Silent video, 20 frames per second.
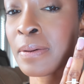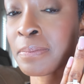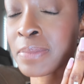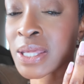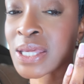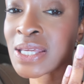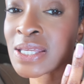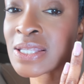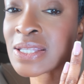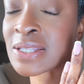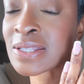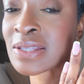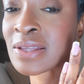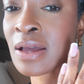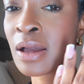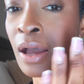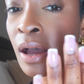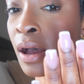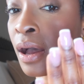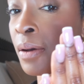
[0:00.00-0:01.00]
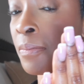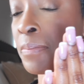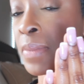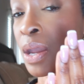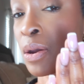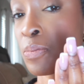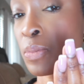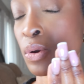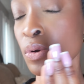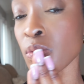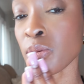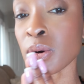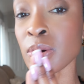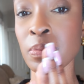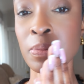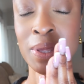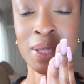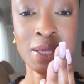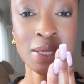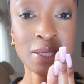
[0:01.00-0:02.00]
piece, a memorable
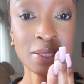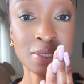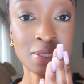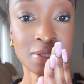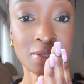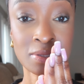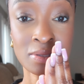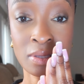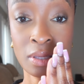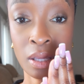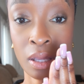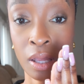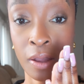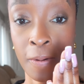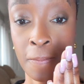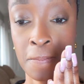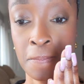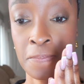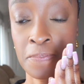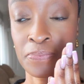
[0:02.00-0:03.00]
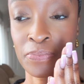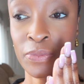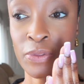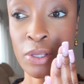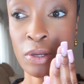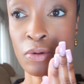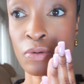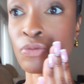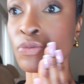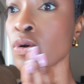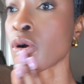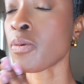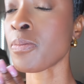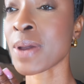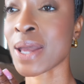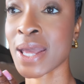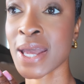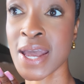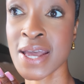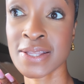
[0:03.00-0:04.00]
piece,
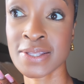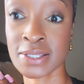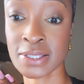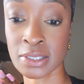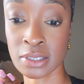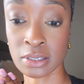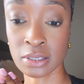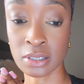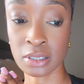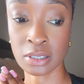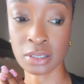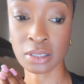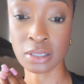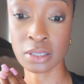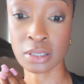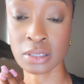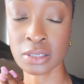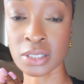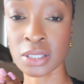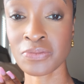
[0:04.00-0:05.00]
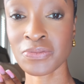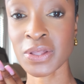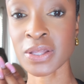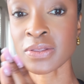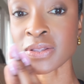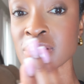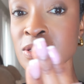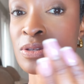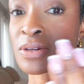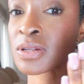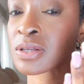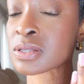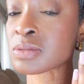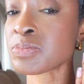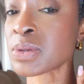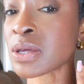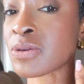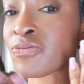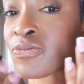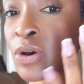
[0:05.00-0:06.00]
romance, something that's going to
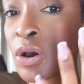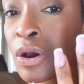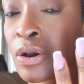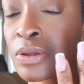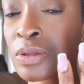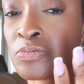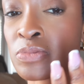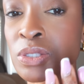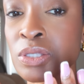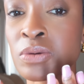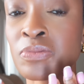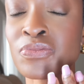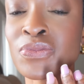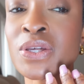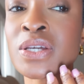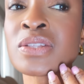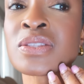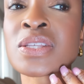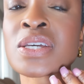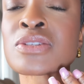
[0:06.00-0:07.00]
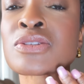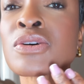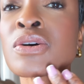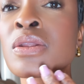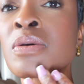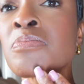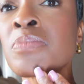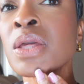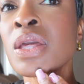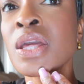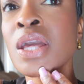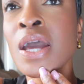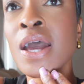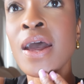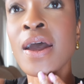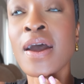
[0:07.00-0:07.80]
speak volumes, something that's going to be